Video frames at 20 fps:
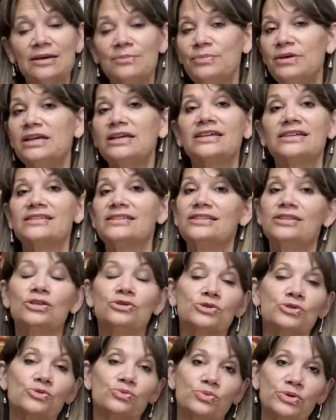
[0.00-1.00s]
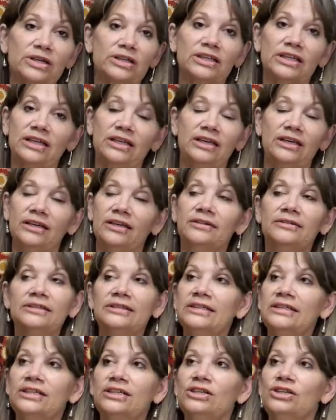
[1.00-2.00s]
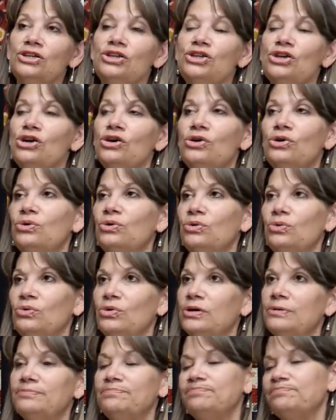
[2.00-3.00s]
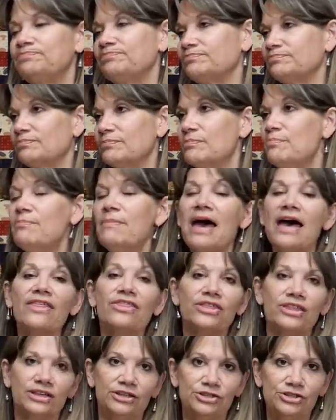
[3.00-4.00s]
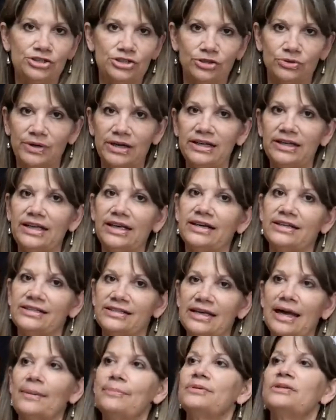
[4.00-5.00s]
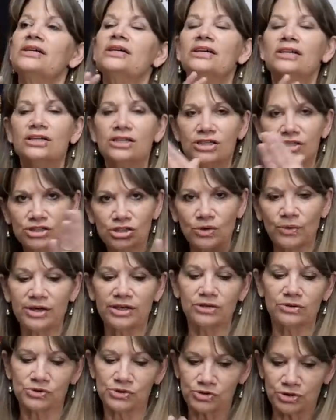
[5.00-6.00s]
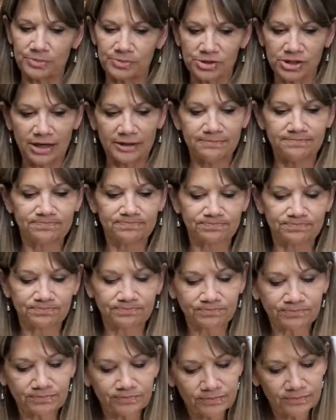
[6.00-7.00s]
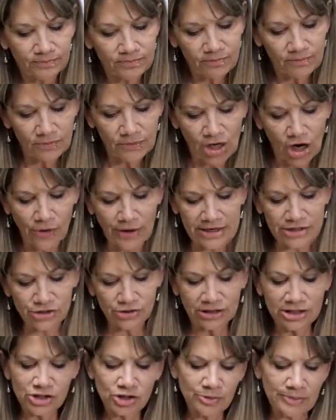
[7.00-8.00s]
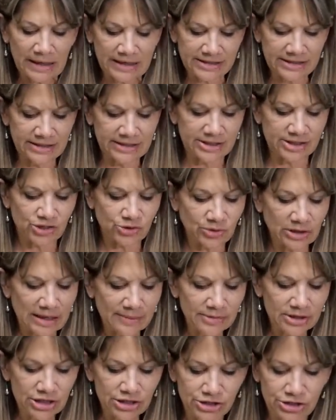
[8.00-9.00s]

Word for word: because there's really no method to it except sewing those strips on. All right, so let's go back to this. So what I'm going to